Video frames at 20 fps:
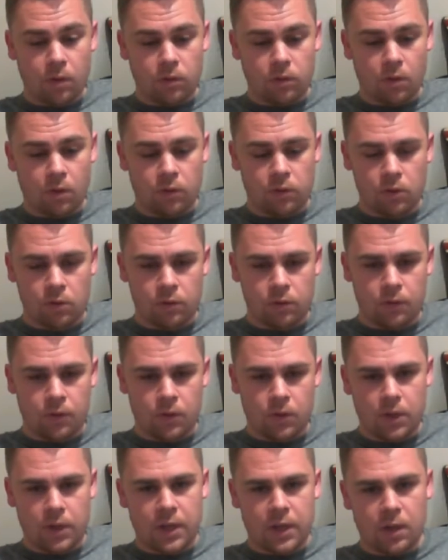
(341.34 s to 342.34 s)
I sort of
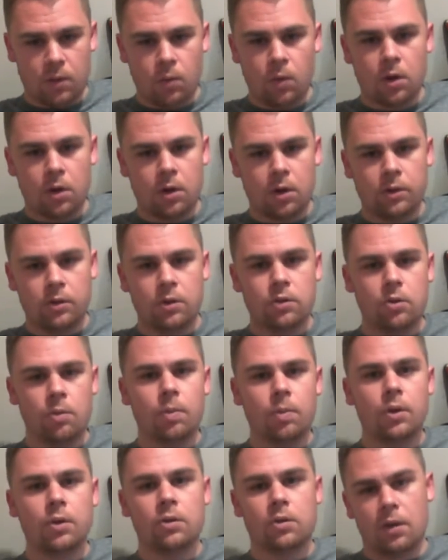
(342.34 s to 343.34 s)
thought, okay, what can I do to
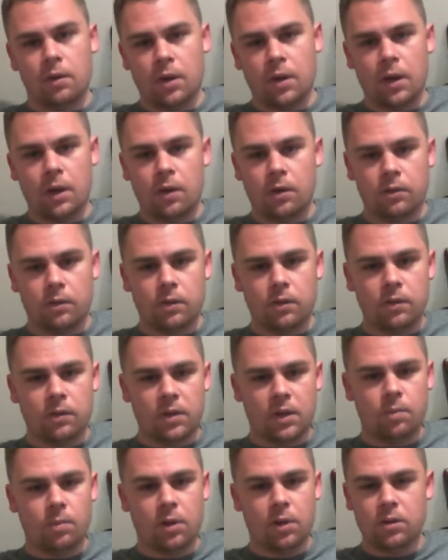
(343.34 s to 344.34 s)
boost other areas of the
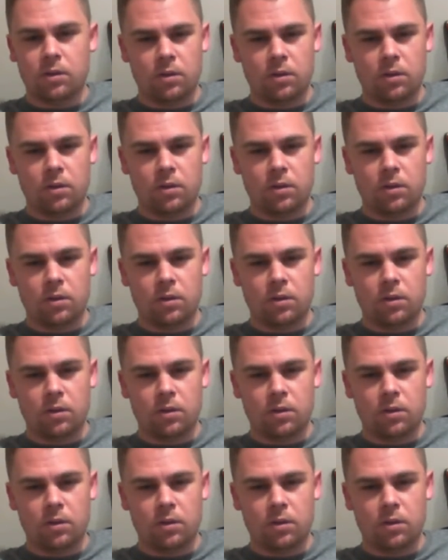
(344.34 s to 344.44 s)
team?